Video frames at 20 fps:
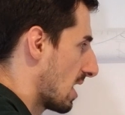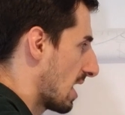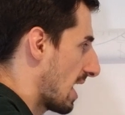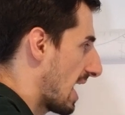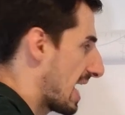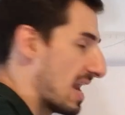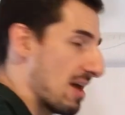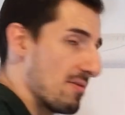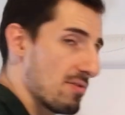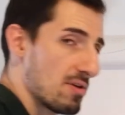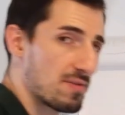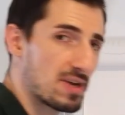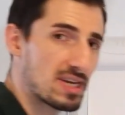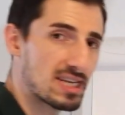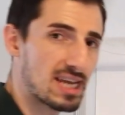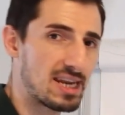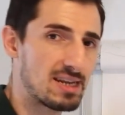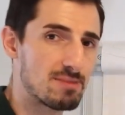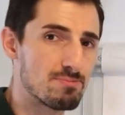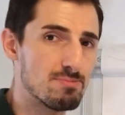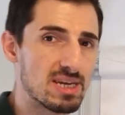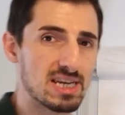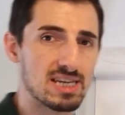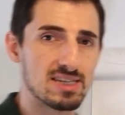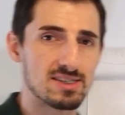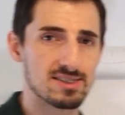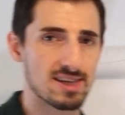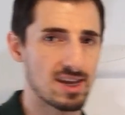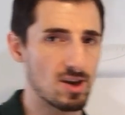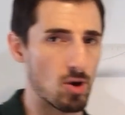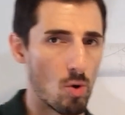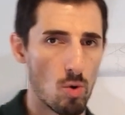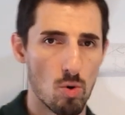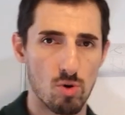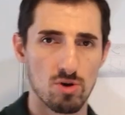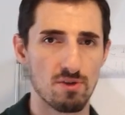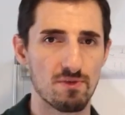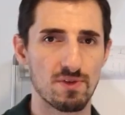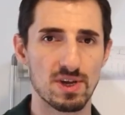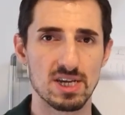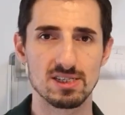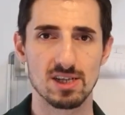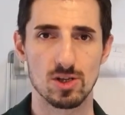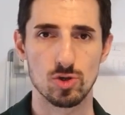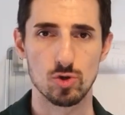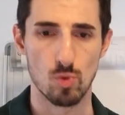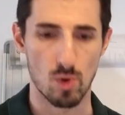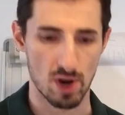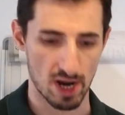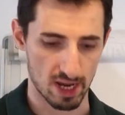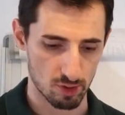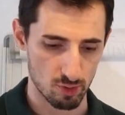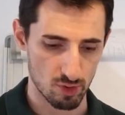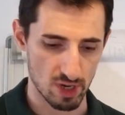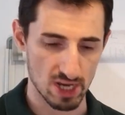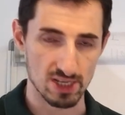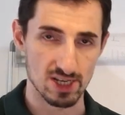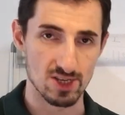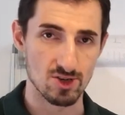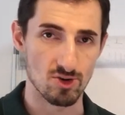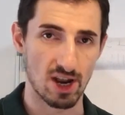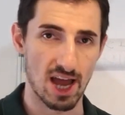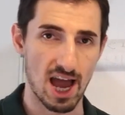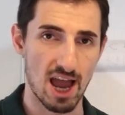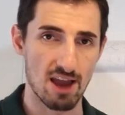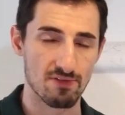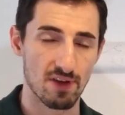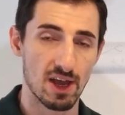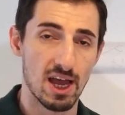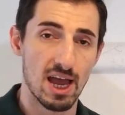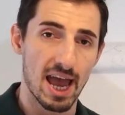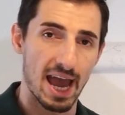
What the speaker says: and everything that it means and all the things that you want to create in your life.